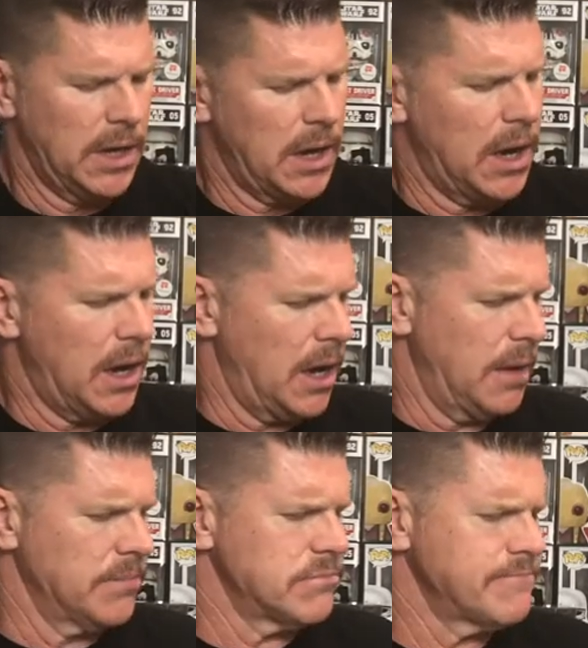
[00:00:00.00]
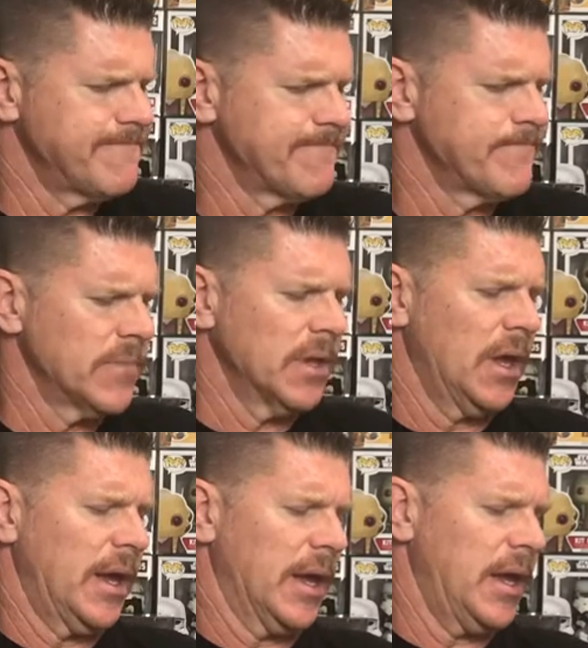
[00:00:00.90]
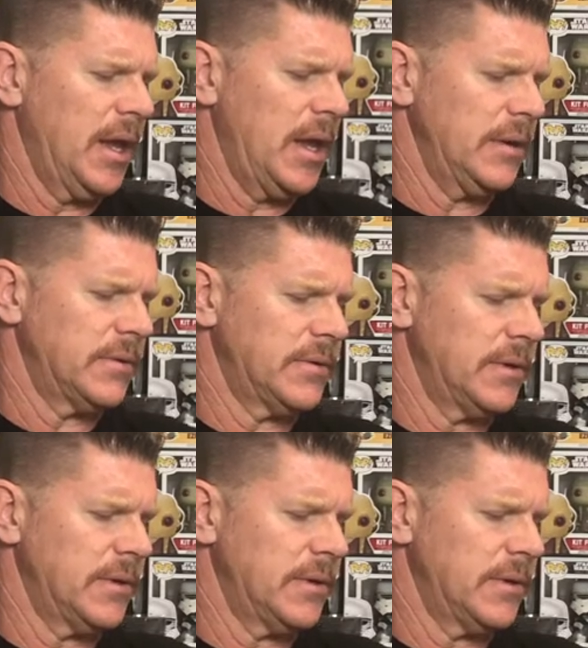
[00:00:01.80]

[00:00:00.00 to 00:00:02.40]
I can't